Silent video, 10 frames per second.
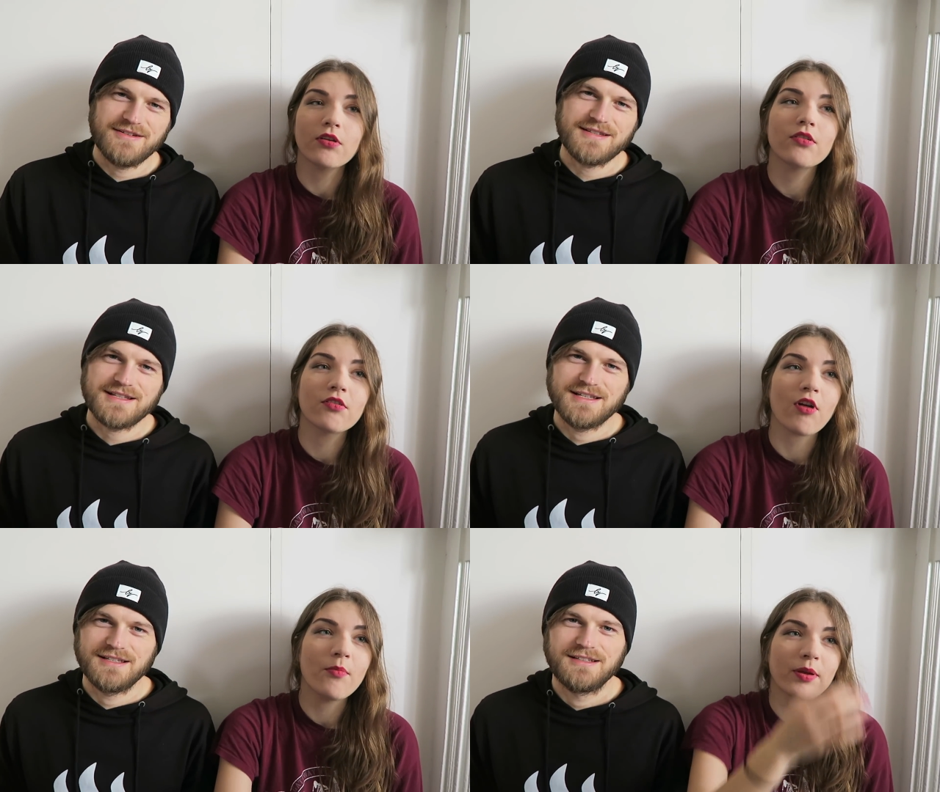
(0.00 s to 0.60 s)
Speaker 1: seriously.
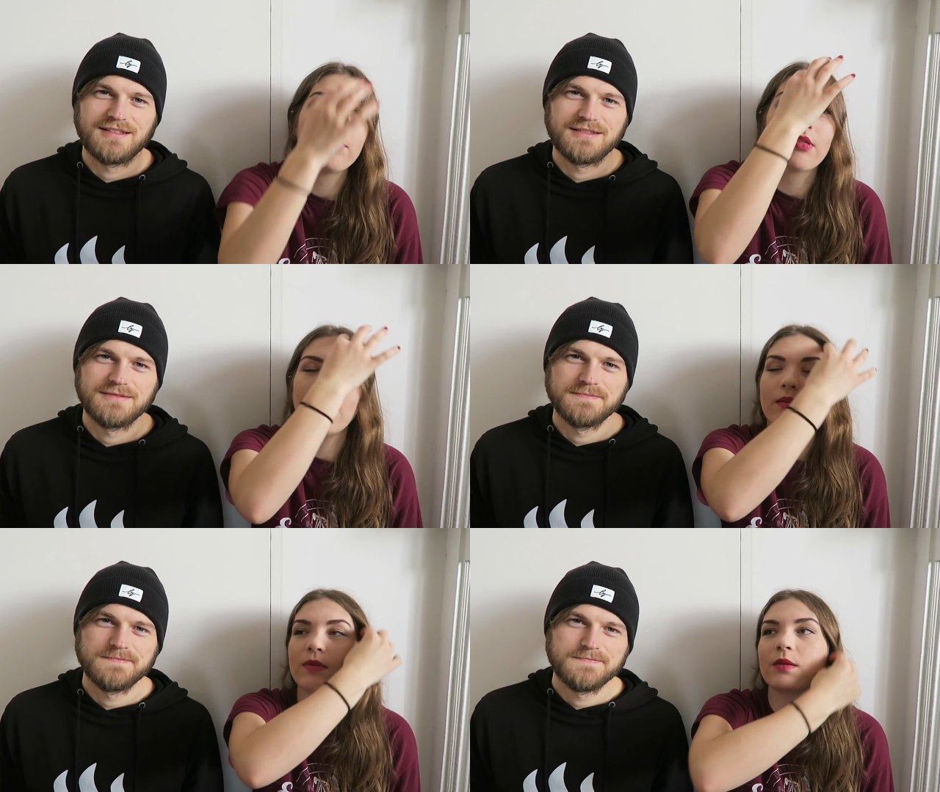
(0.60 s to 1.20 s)
grumpy with
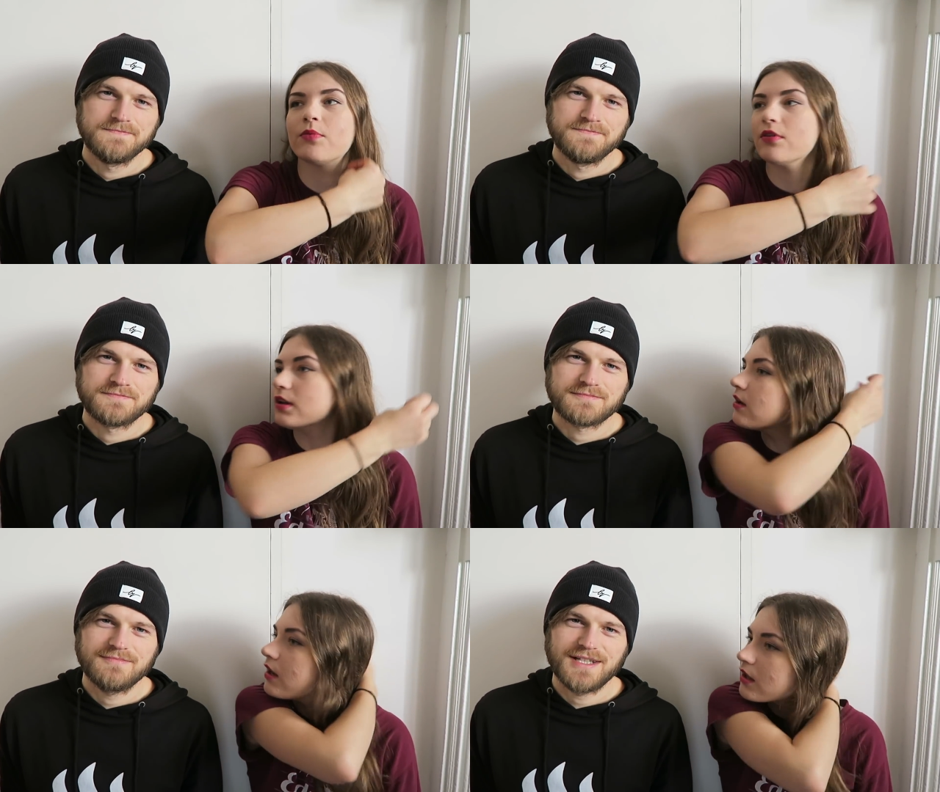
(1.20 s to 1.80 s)
other people
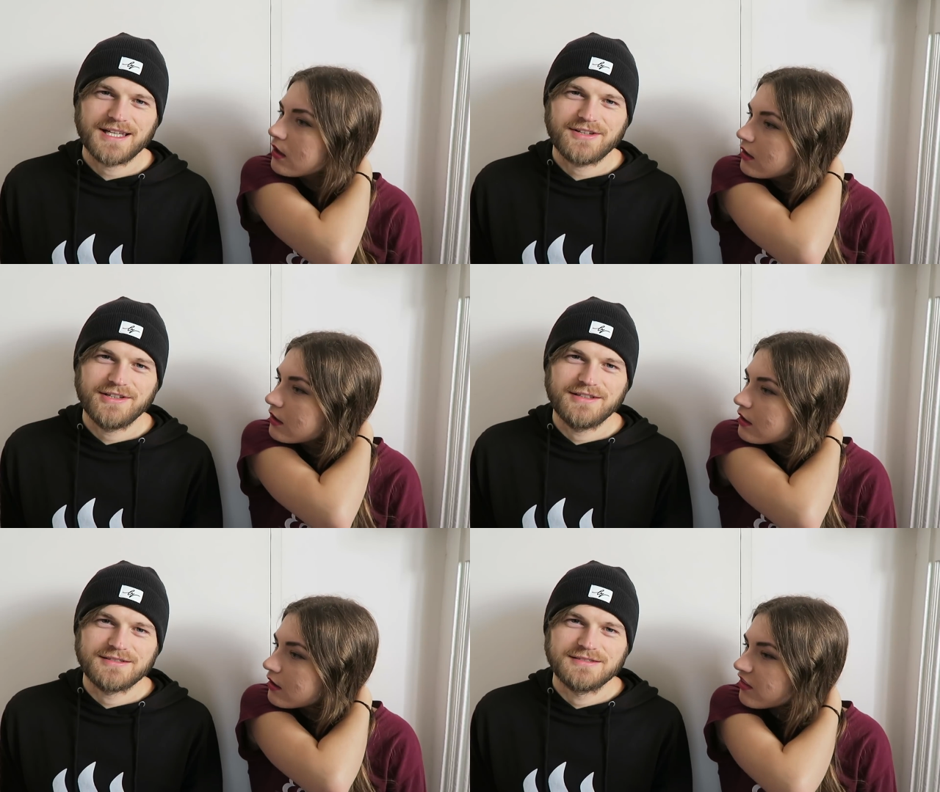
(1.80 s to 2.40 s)
and like my
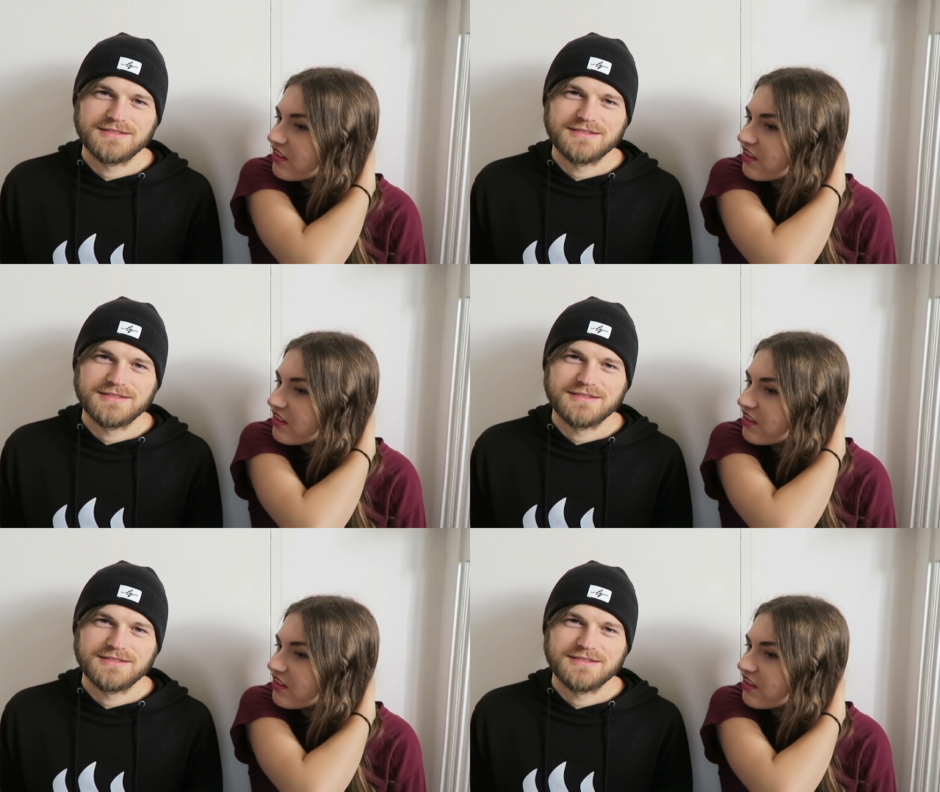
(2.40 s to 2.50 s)
god,